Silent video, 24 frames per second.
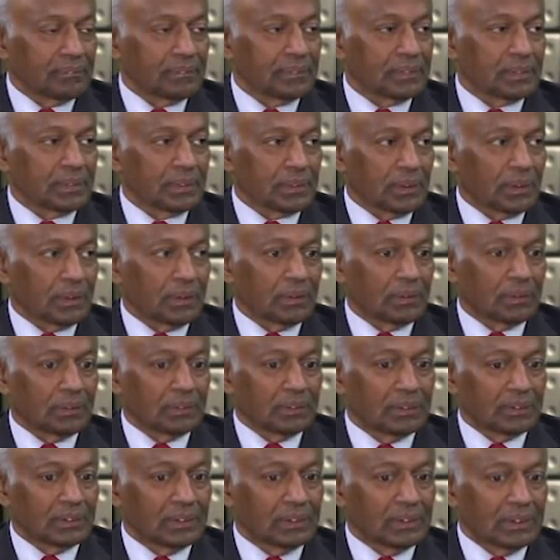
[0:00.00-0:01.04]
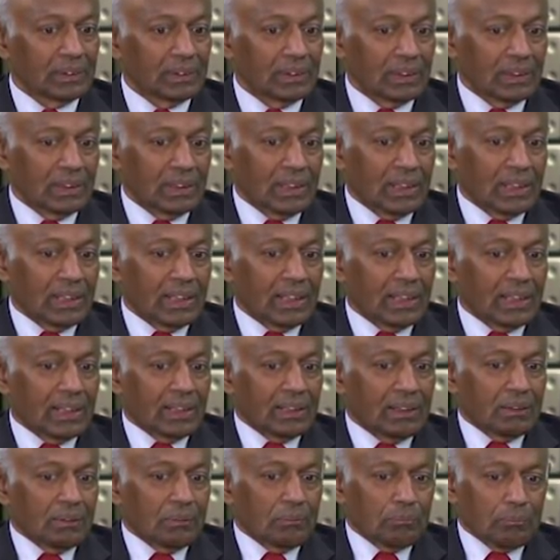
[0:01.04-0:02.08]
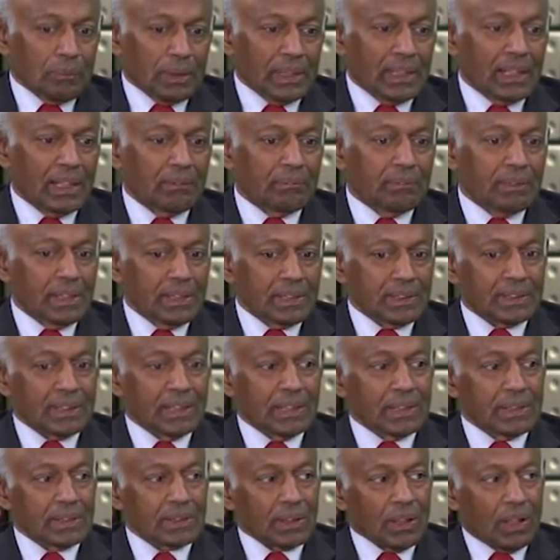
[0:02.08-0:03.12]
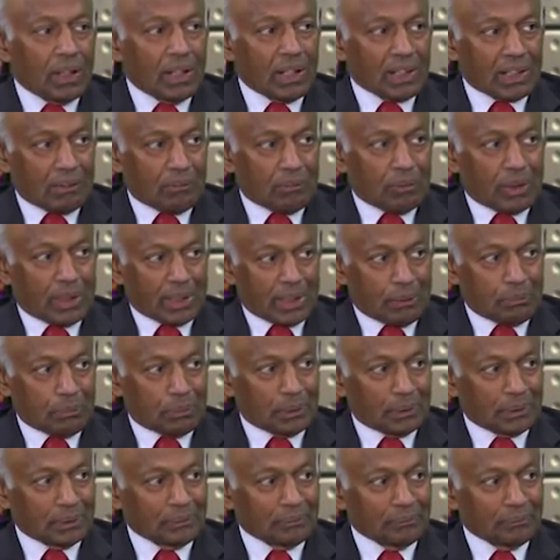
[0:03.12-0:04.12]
So many of these things are avoidable.